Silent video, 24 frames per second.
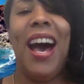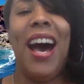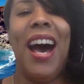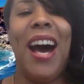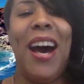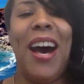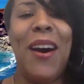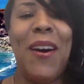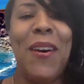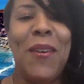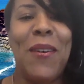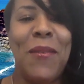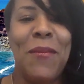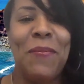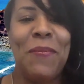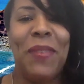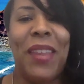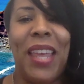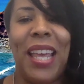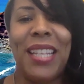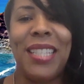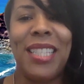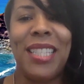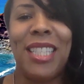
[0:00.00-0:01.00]

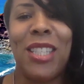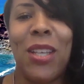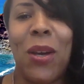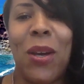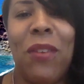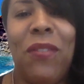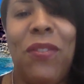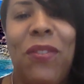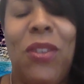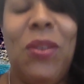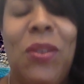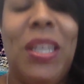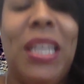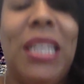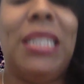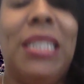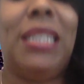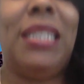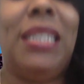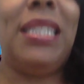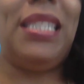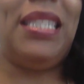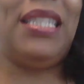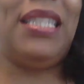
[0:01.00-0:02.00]
Um, and so if you
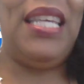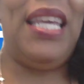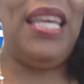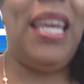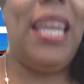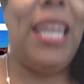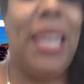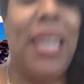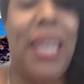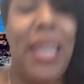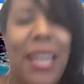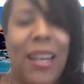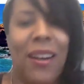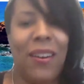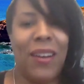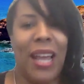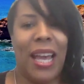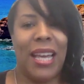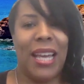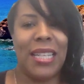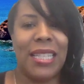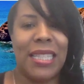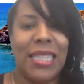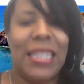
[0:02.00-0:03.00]
can see, I'll
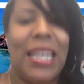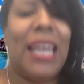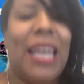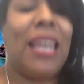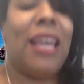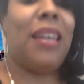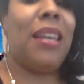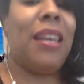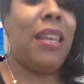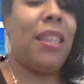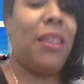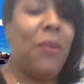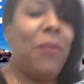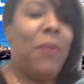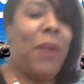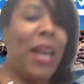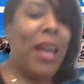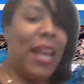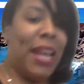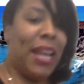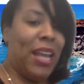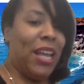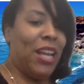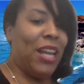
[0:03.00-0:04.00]
kind of slide out of the
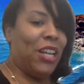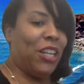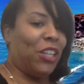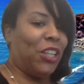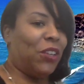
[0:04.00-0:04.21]
way,